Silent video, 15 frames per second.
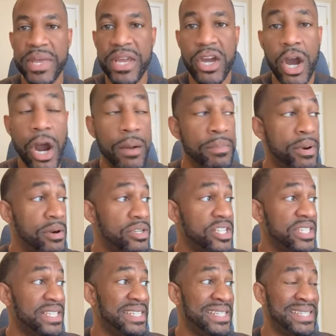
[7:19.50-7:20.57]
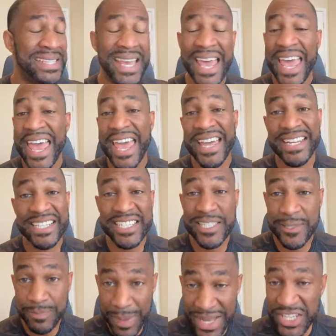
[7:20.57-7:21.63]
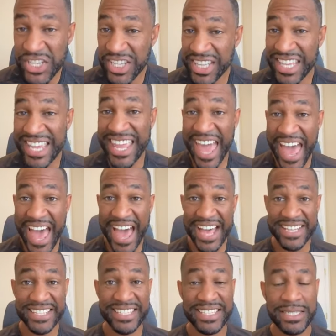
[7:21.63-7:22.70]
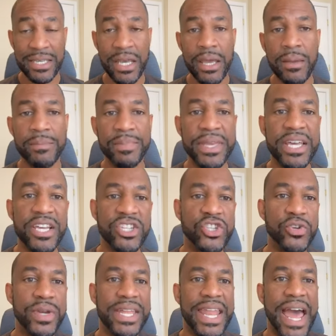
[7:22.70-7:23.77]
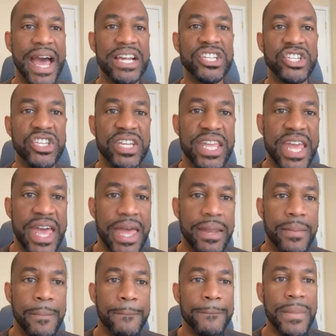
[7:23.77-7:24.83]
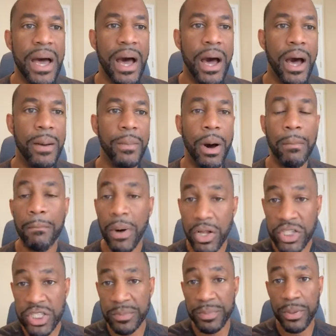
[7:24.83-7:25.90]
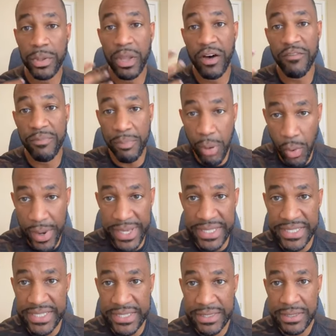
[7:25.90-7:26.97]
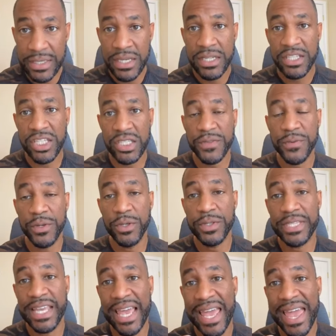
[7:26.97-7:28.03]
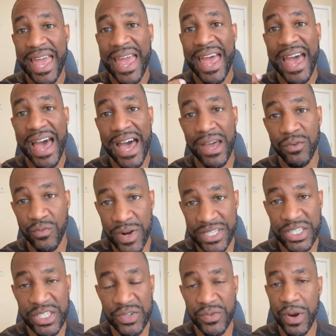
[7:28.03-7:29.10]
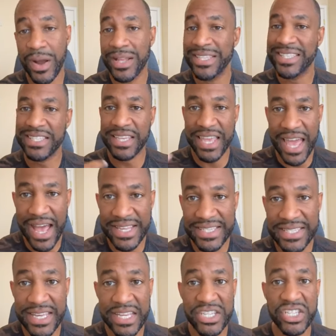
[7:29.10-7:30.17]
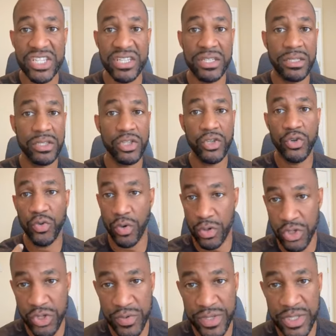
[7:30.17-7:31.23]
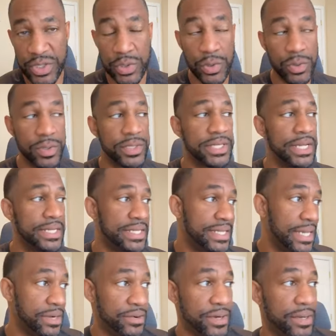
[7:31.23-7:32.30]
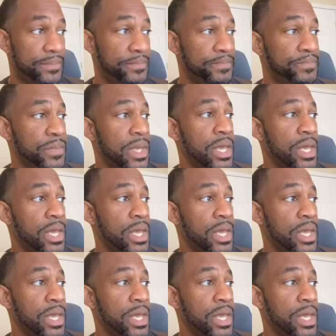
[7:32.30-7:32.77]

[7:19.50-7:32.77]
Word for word: big car purchases, and especially gas, because you can actually get um, a multiple of points just for using it at restaurants, gas stations, grocery stores, et cetera.